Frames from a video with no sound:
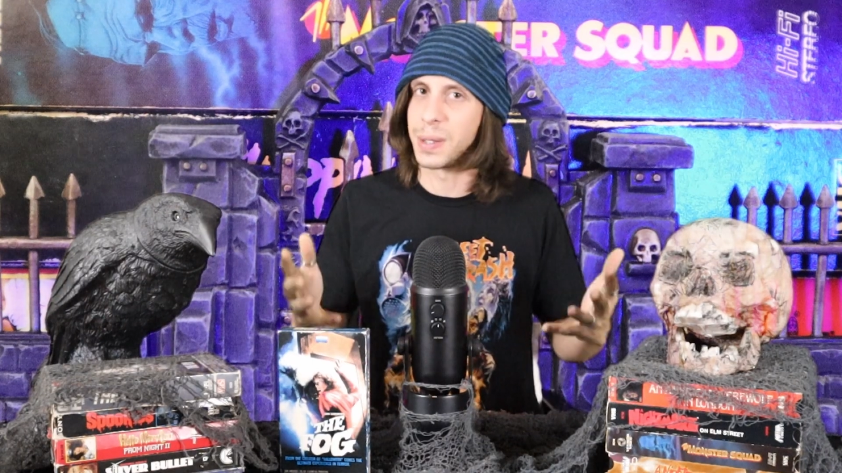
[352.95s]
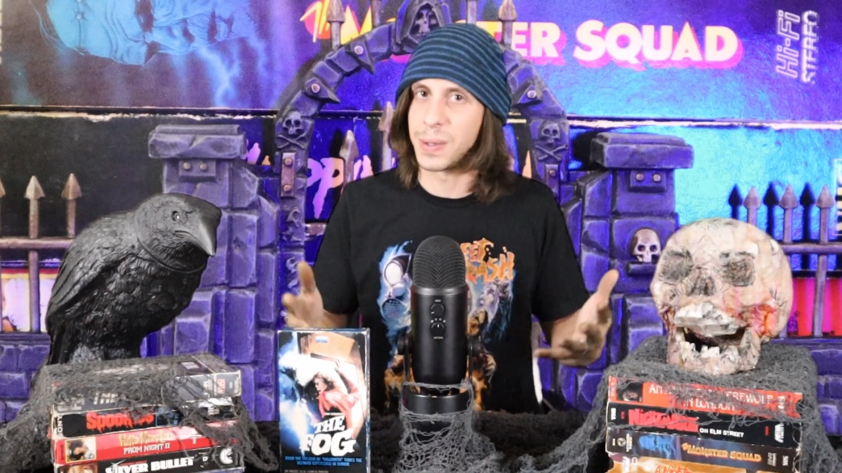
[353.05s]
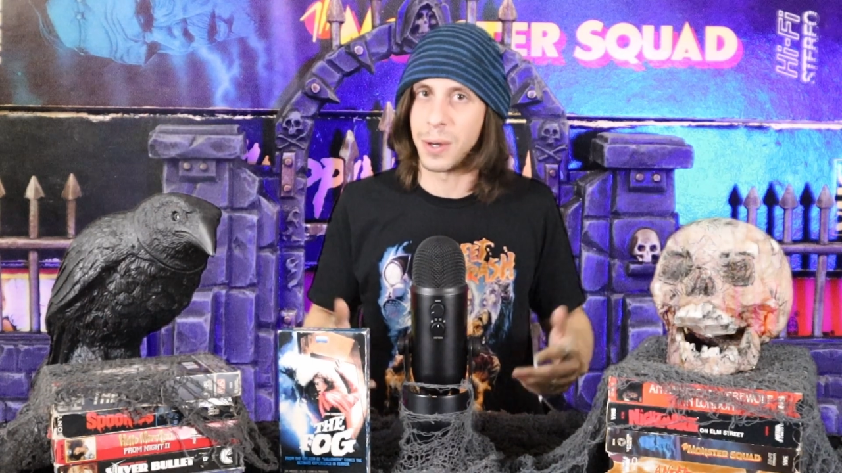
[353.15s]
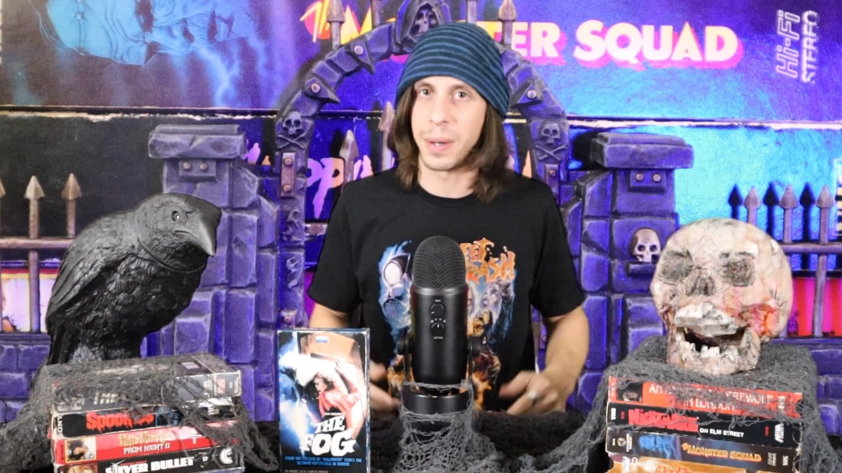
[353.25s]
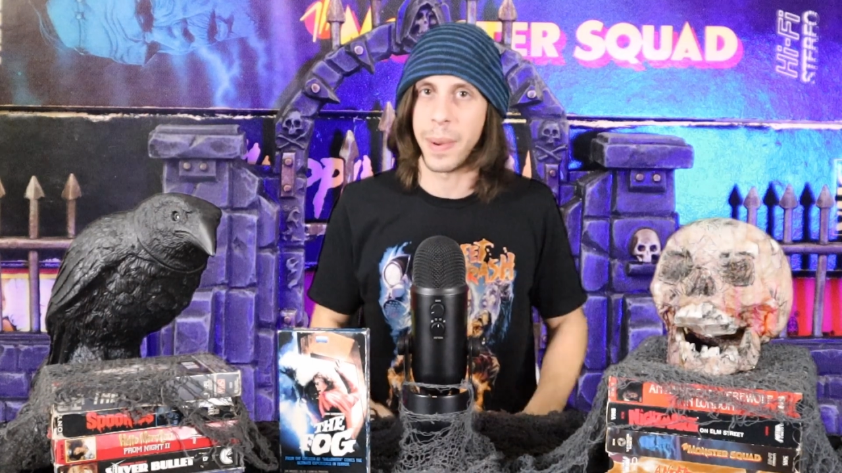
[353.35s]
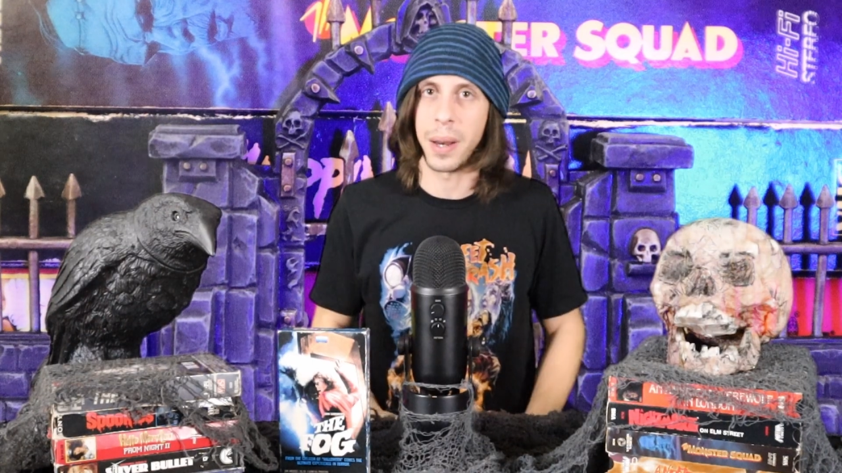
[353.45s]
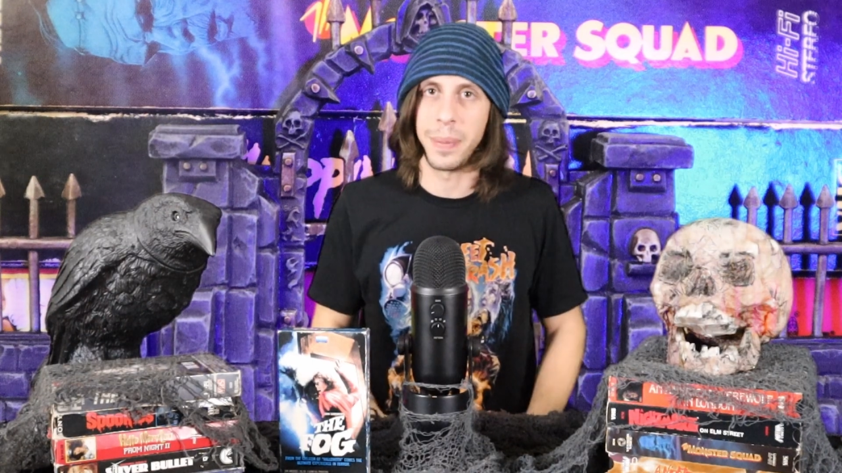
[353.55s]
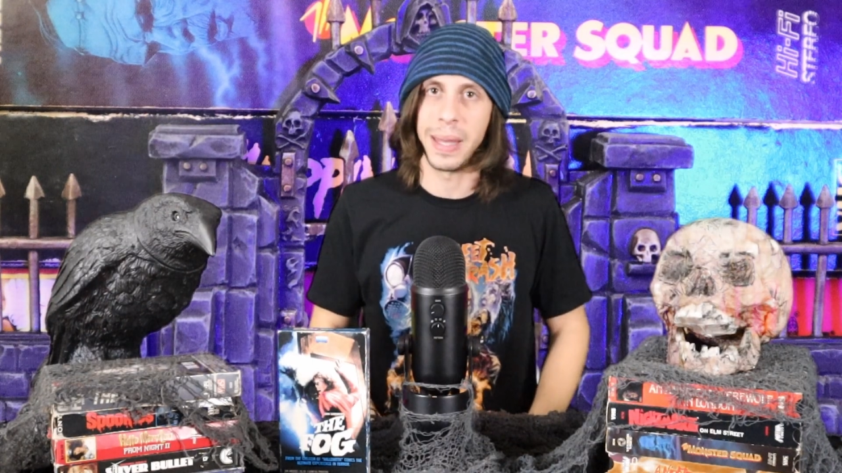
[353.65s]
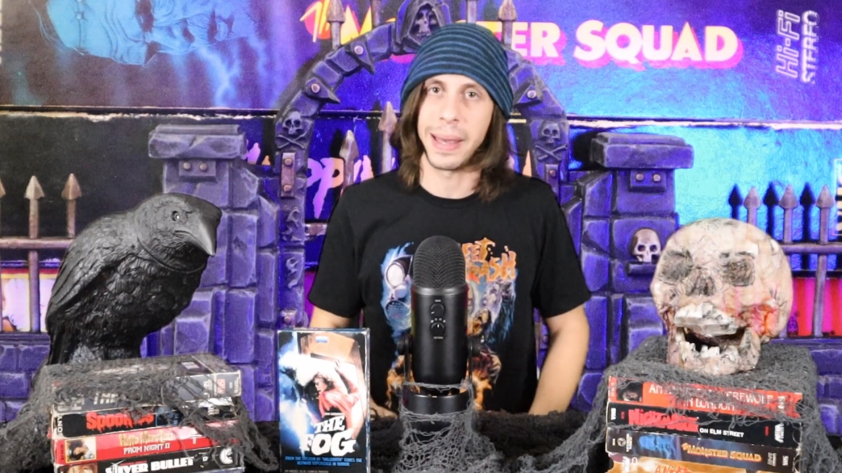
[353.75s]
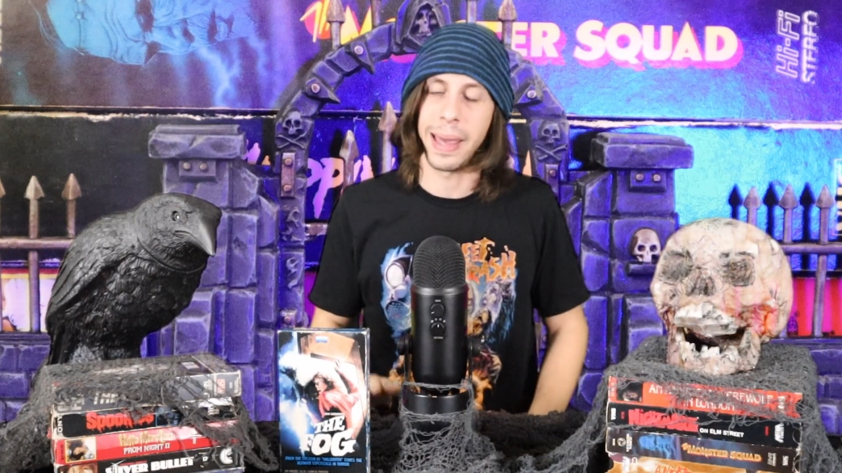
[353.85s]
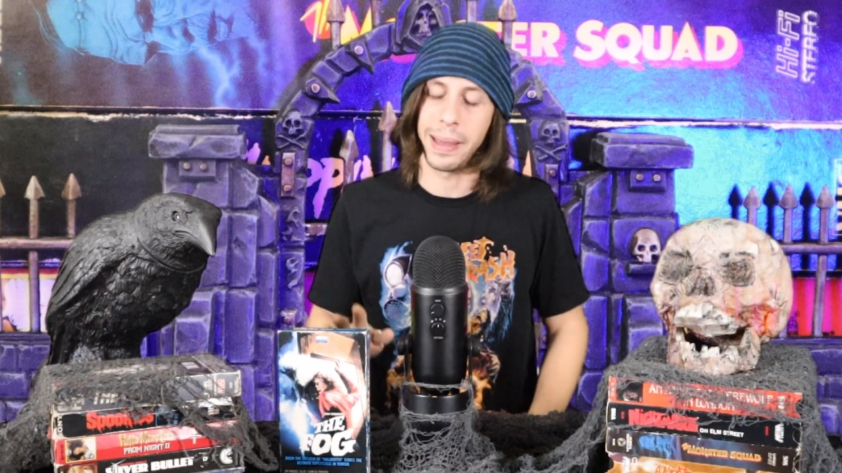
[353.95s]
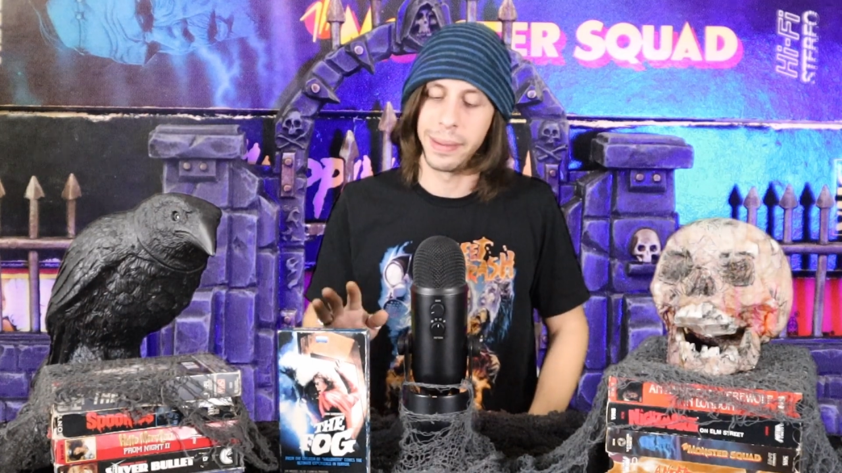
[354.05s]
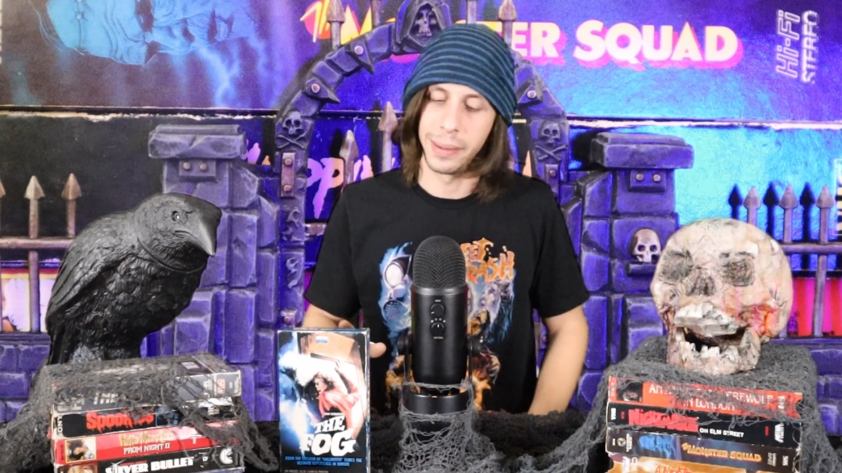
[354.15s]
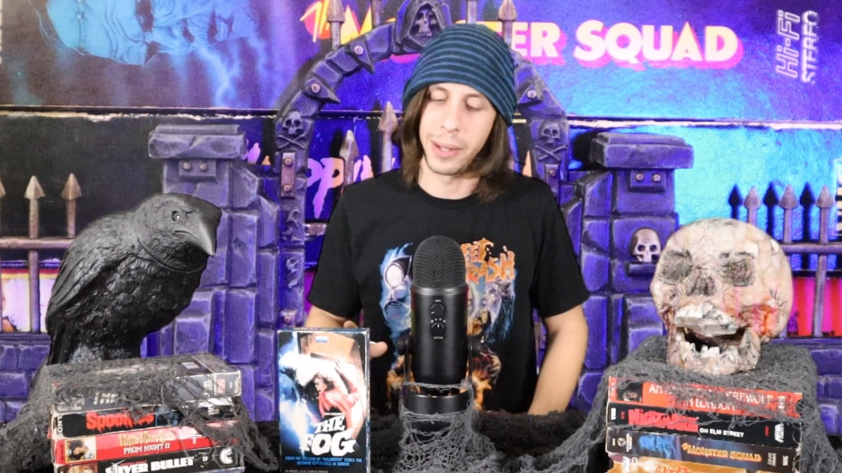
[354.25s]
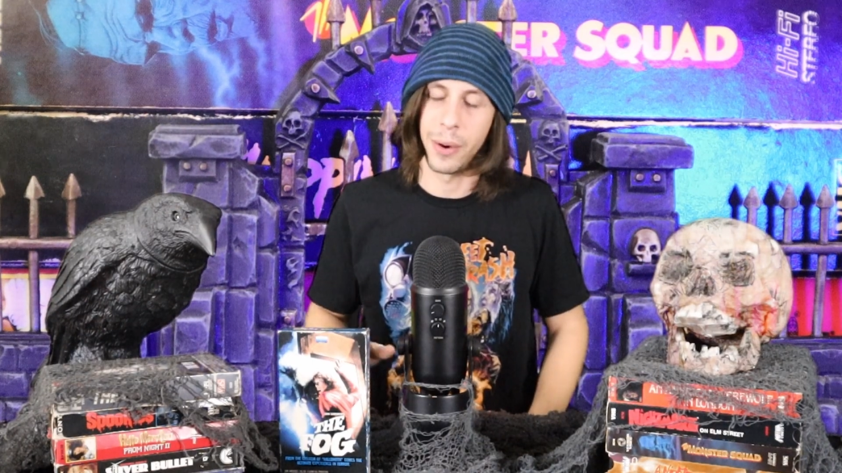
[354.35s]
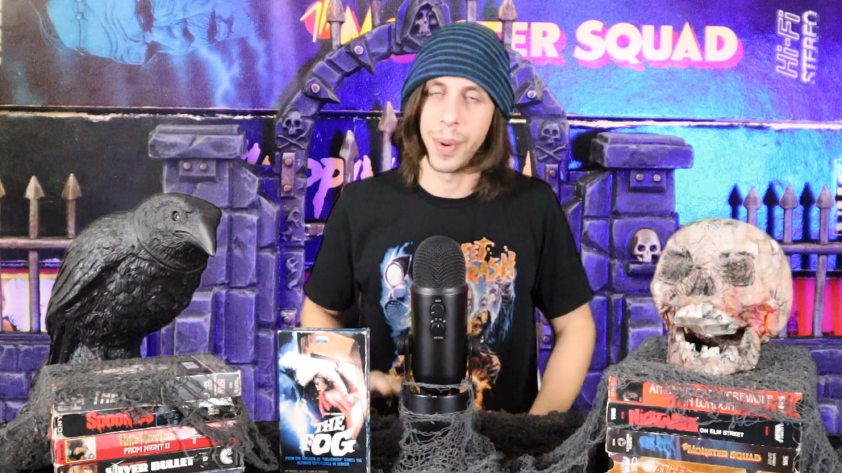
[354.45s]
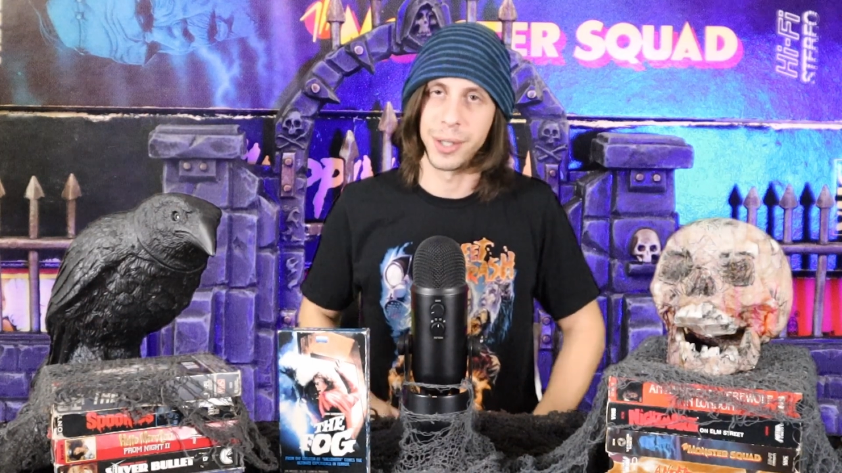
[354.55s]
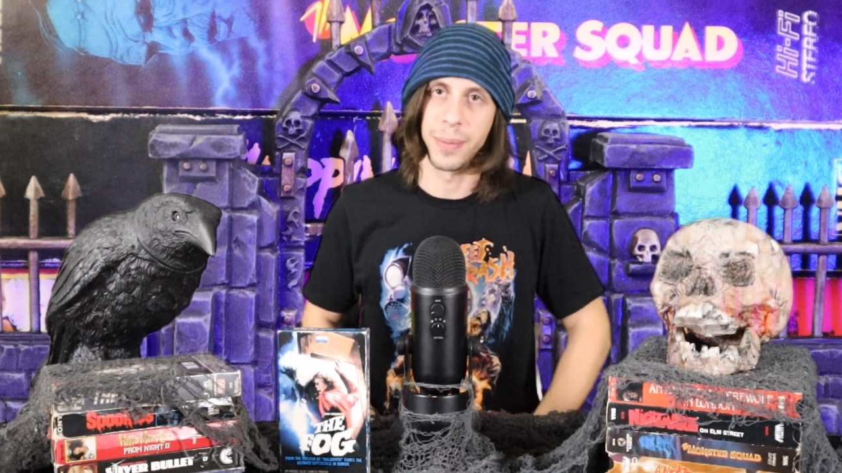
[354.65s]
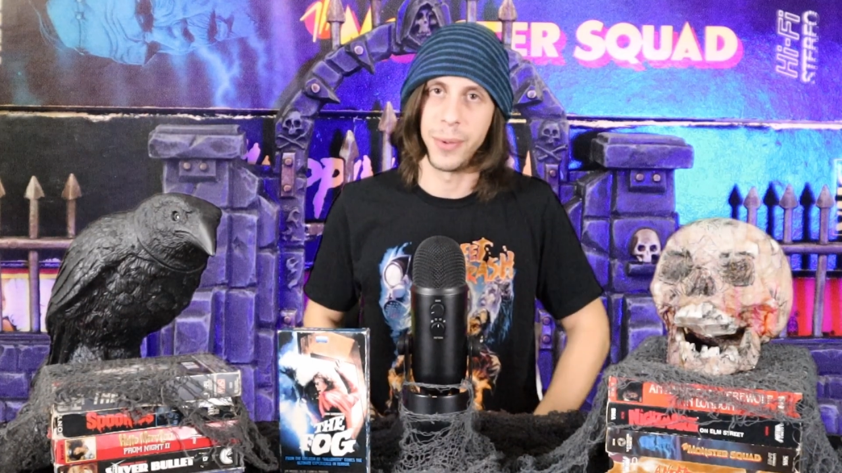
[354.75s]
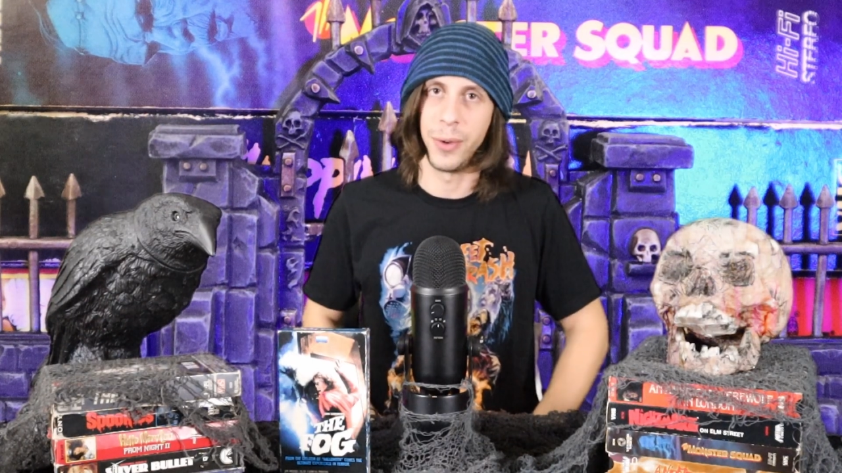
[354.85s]
concerned about it being a
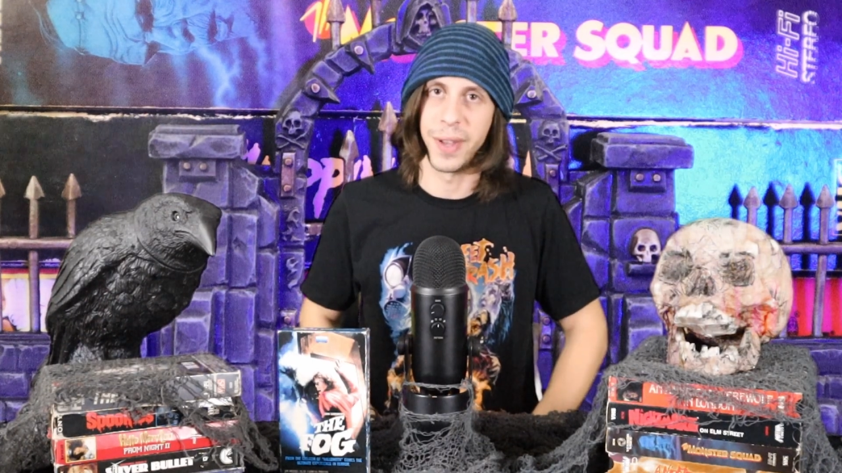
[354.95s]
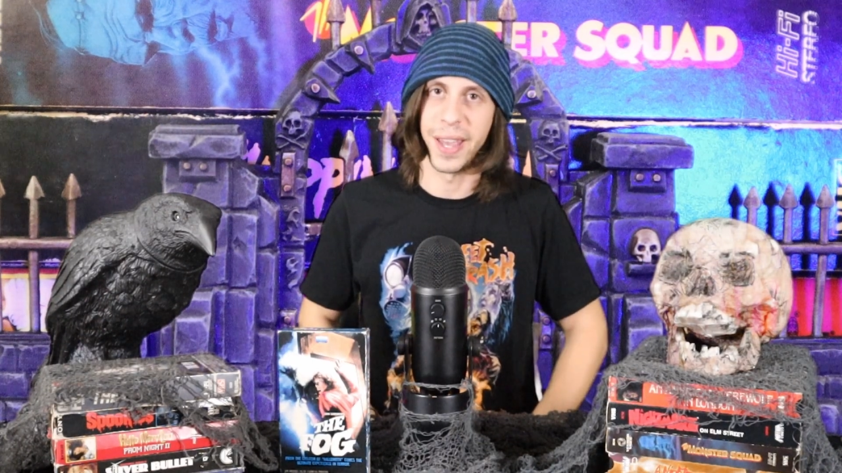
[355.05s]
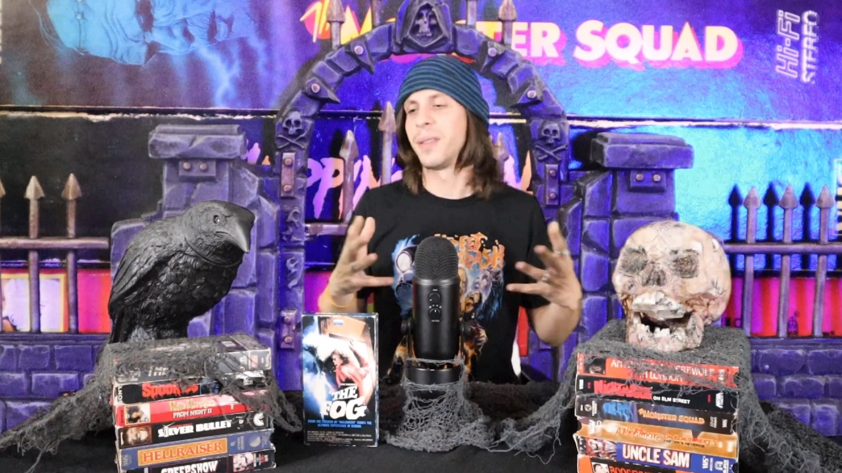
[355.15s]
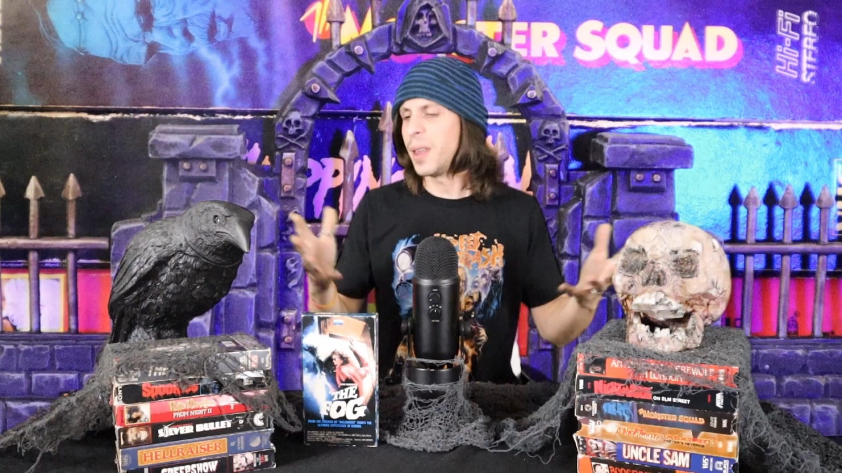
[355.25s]
low-budget movie.